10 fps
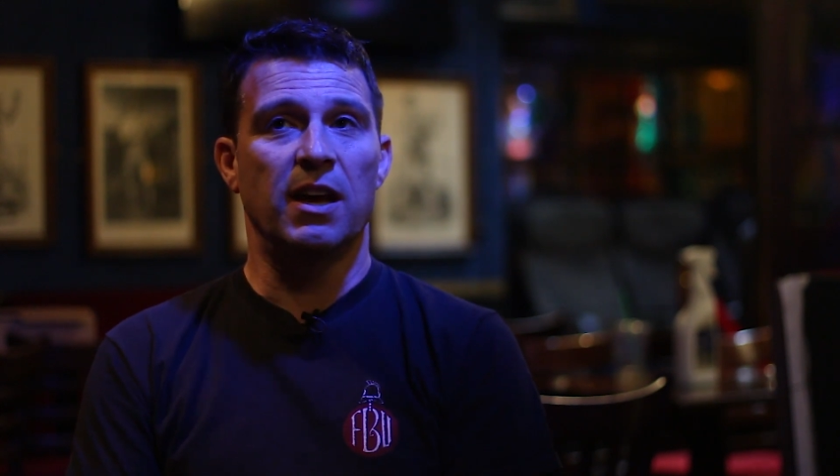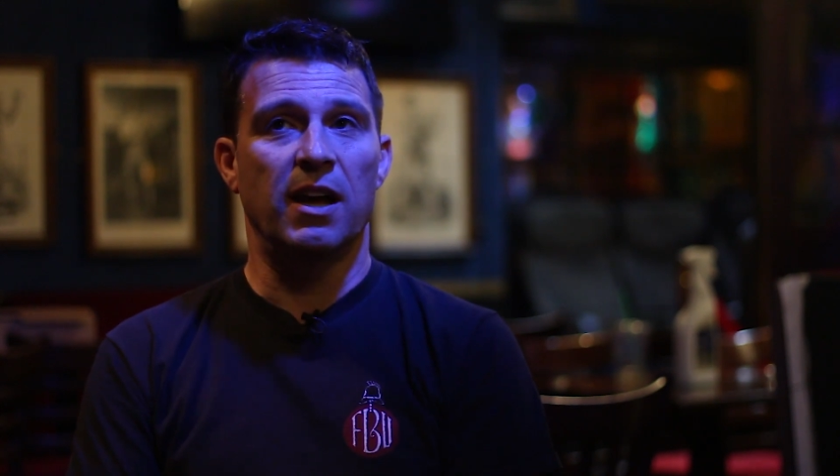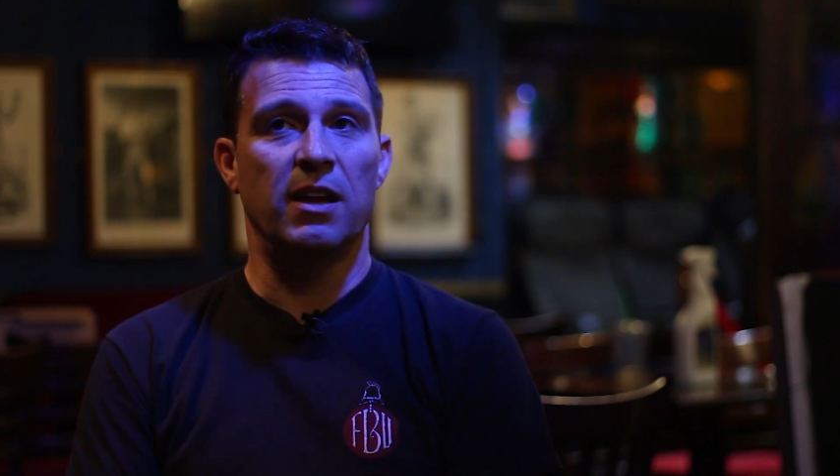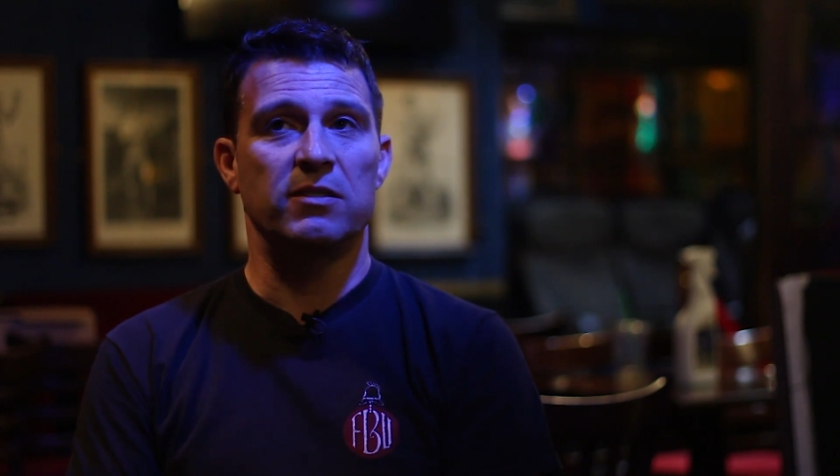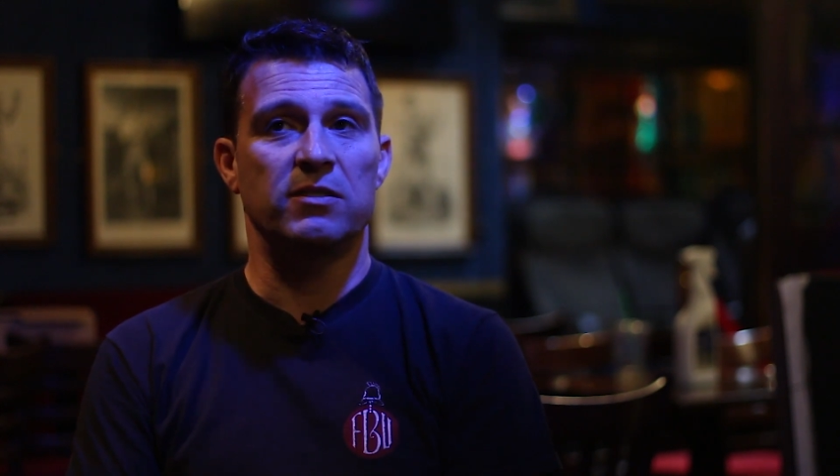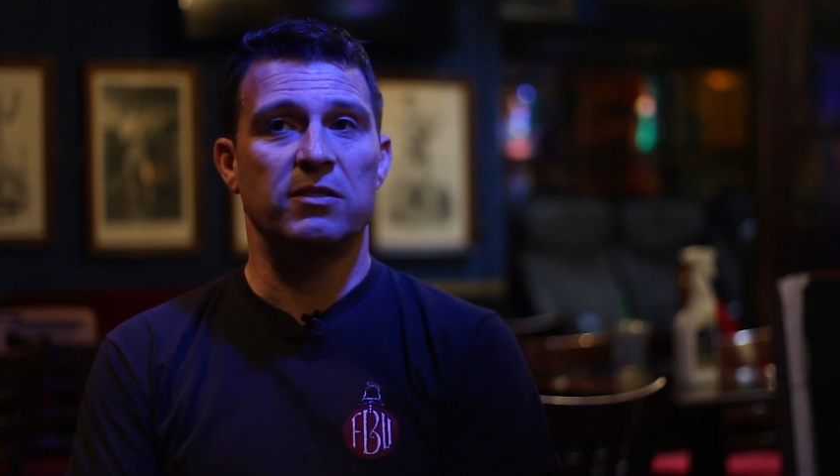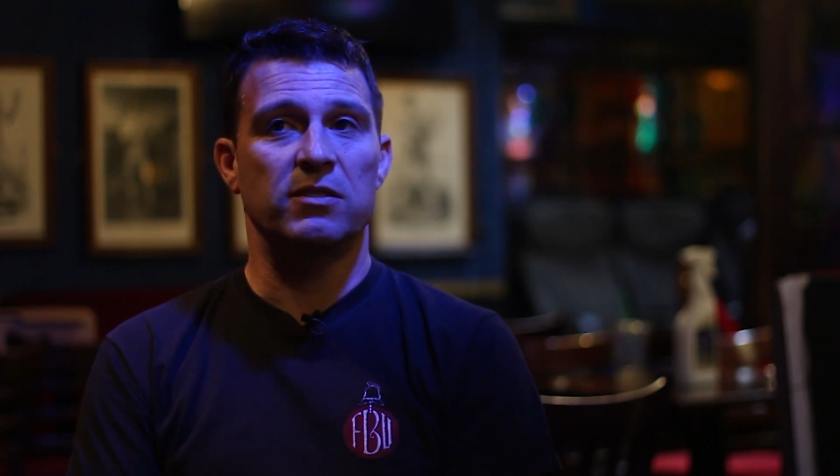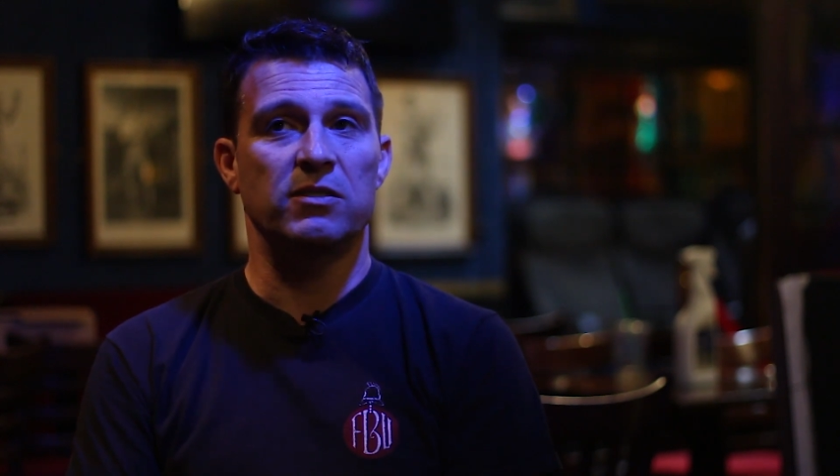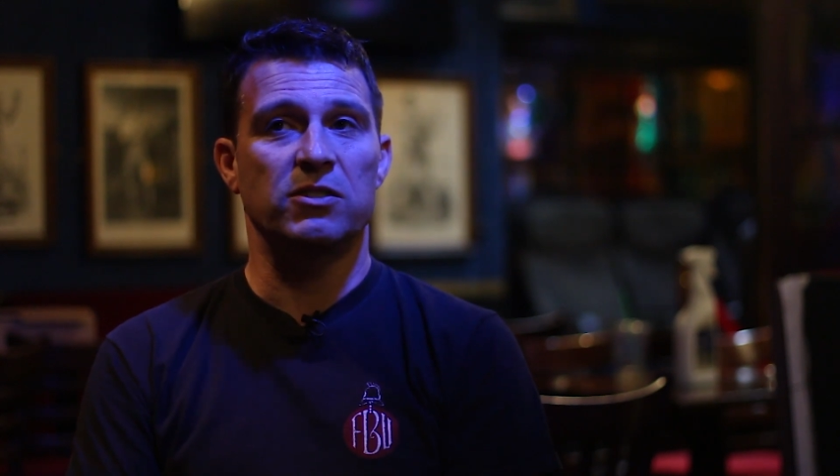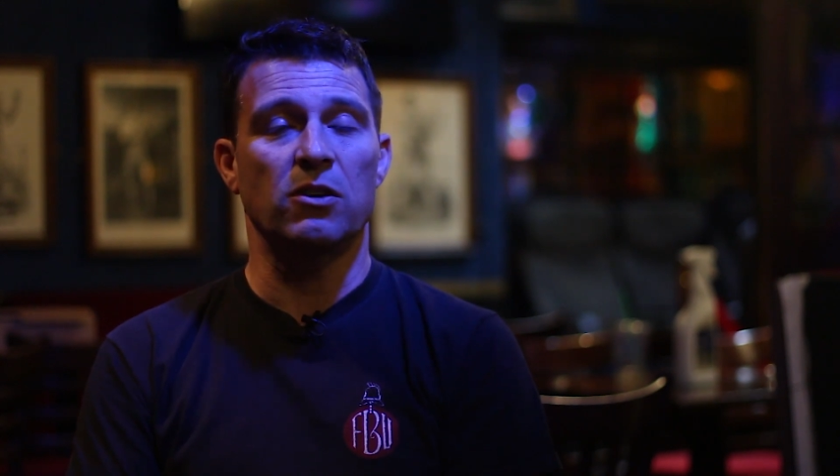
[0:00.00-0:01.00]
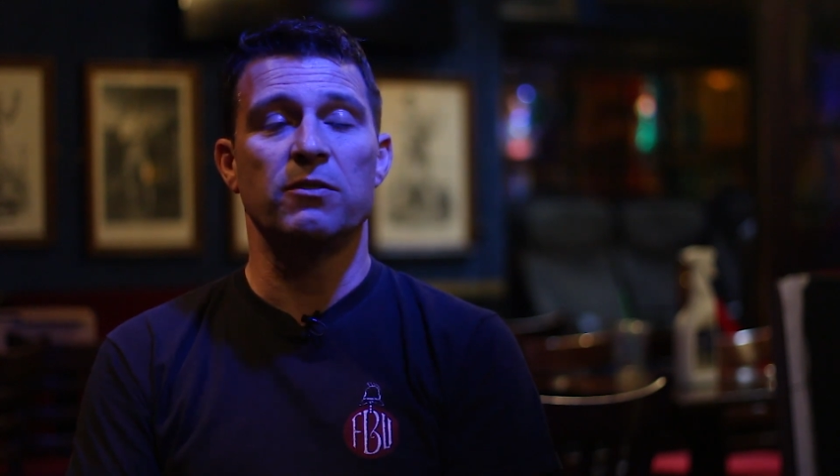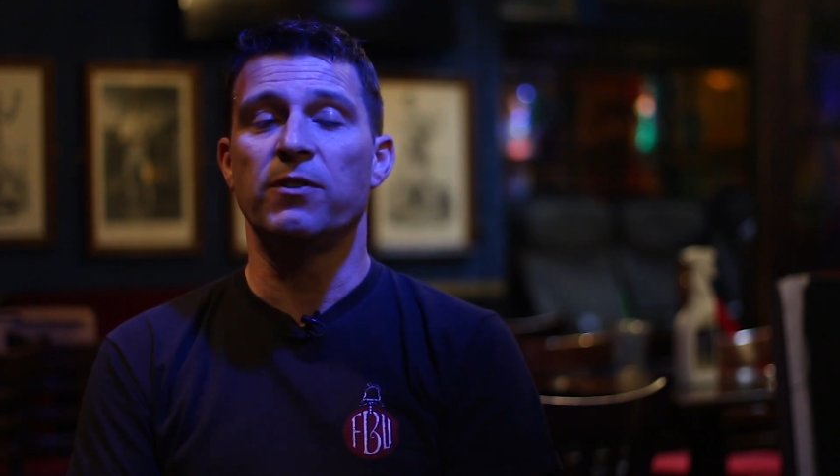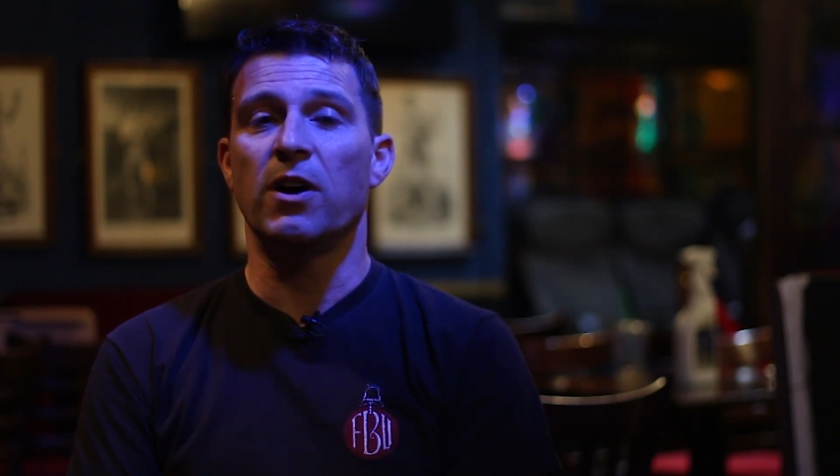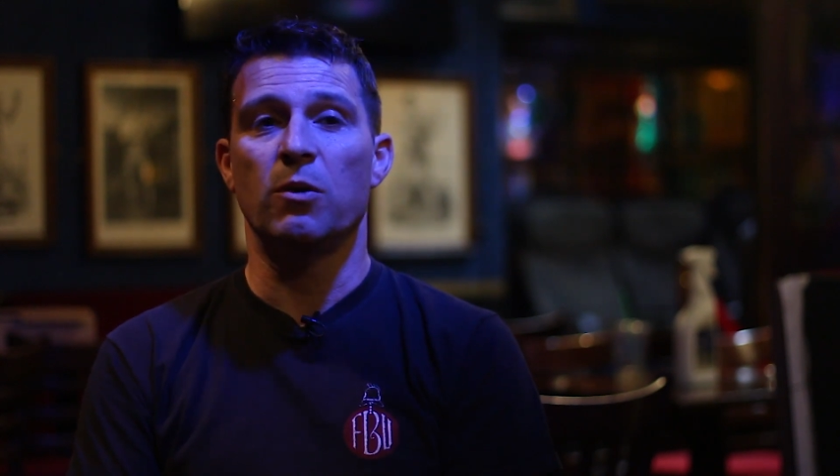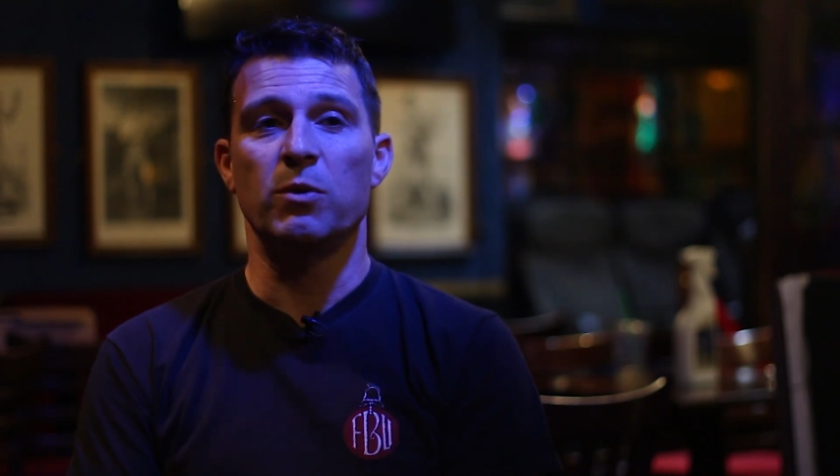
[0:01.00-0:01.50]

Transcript: And so far,